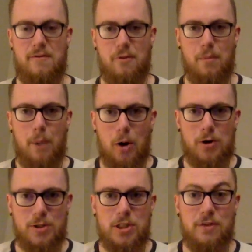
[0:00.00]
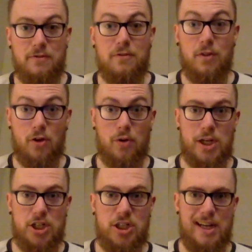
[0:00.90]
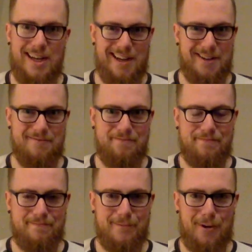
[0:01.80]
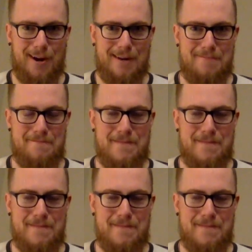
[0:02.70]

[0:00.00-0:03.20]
for Mars to flourish in, right?